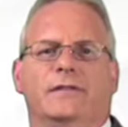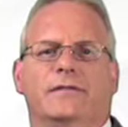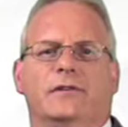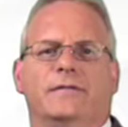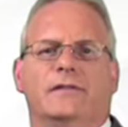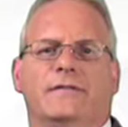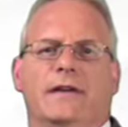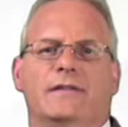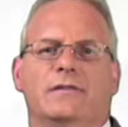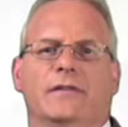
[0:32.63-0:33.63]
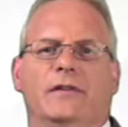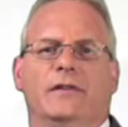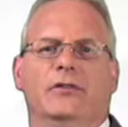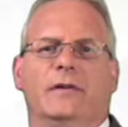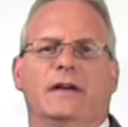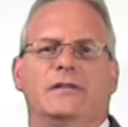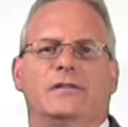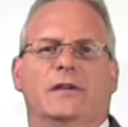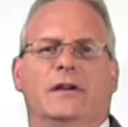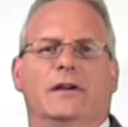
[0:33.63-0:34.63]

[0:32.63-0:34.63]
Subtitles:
have serviced vessels of the U.S.